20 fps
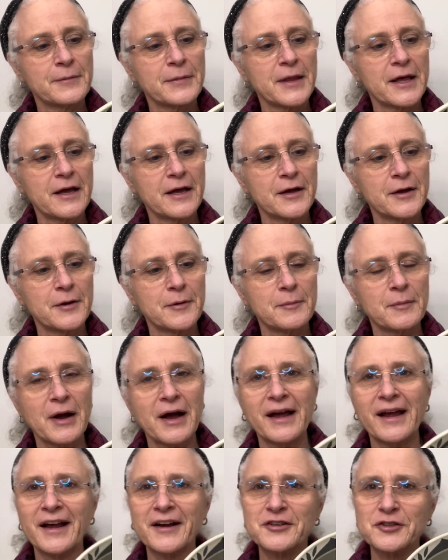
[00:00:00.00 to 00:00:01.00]

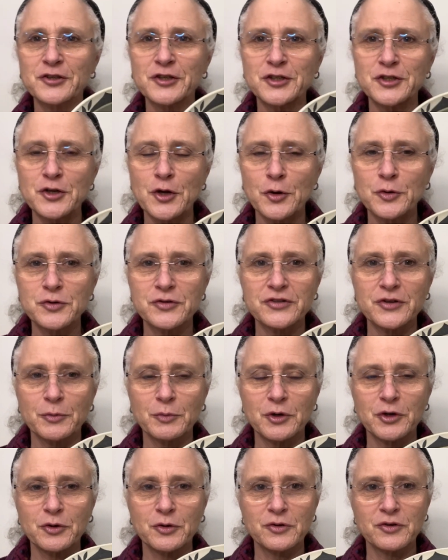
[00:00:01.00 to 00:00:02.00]
I actually know
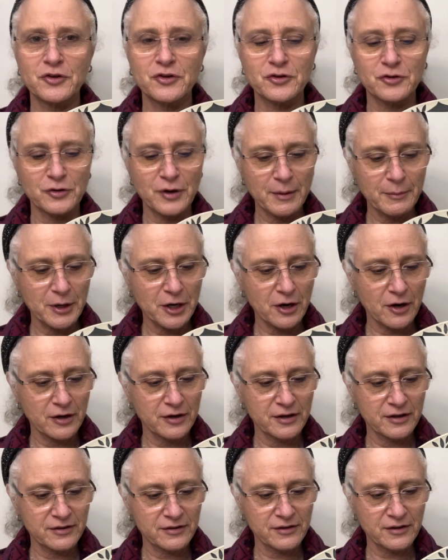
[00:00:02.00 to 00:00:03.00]
someone who's a ceramic
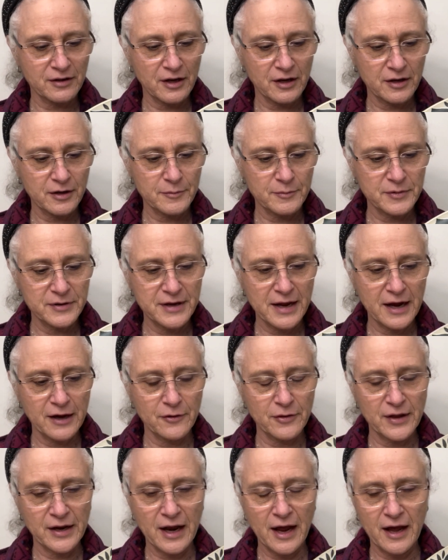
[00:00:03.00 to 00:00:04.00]
artist now
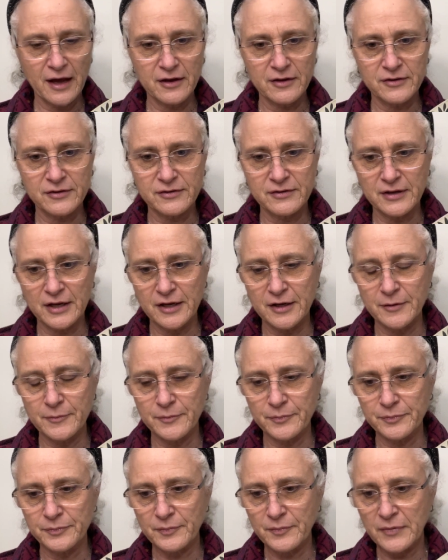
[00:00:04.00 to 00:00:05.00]
that has
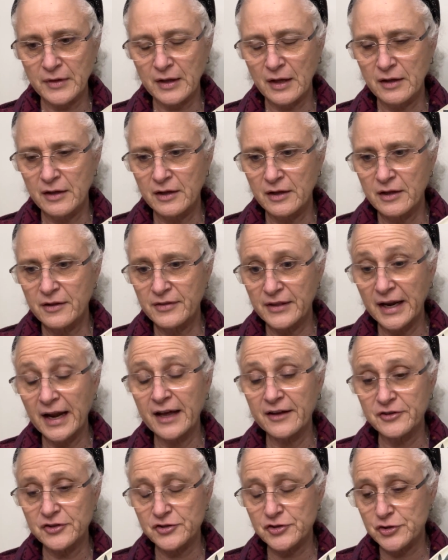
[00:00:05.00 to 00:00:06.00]

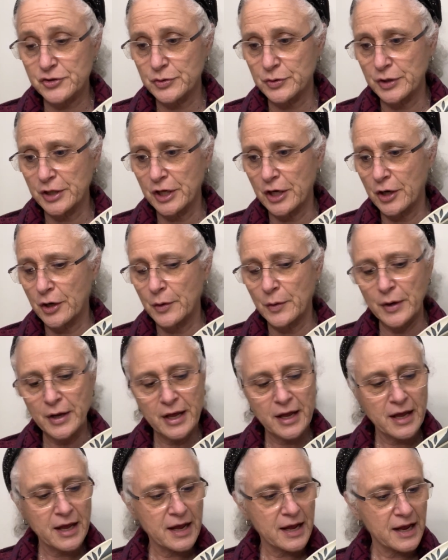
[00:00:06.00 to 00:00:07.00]
a studio,
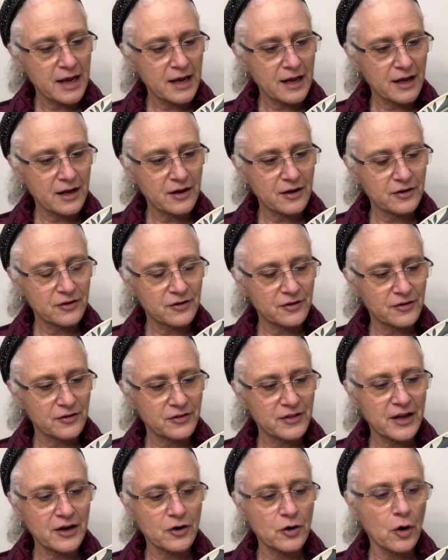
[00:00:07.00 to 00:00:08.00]
and
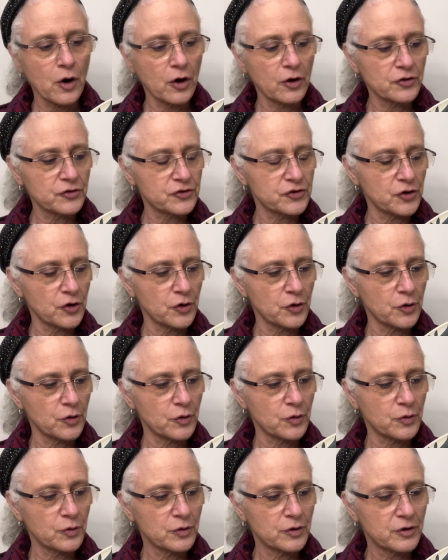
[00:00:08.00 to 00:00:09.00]
they're
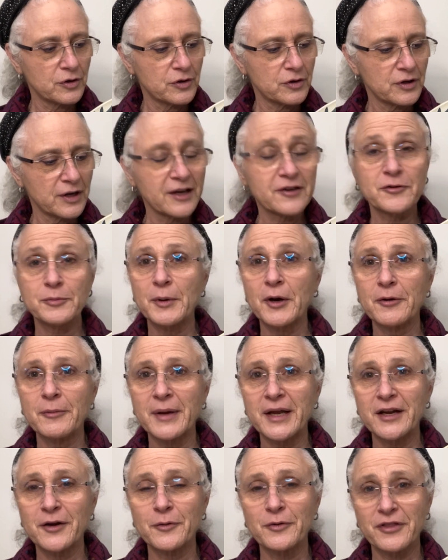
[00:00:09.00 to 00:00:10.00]
also
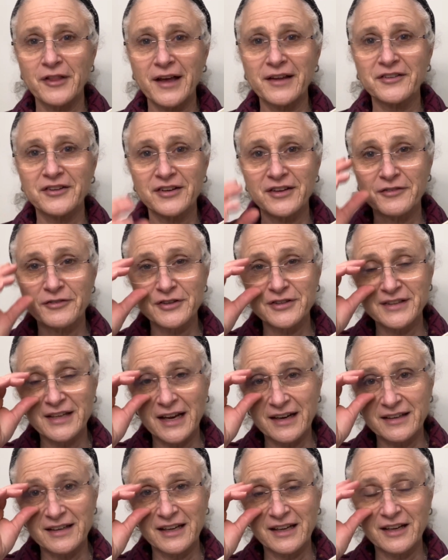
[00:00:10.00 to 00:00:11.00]
experimenting with lots of different
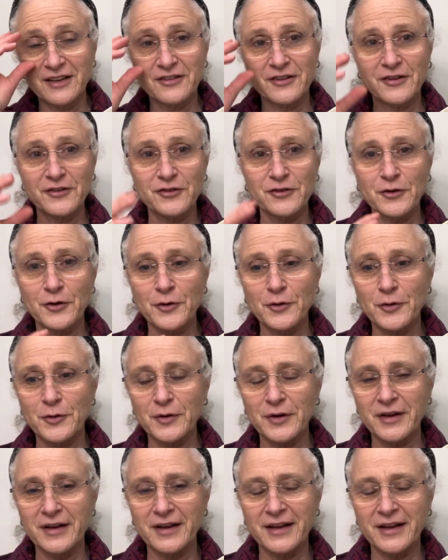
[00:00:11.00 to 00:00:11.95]
techniques. And so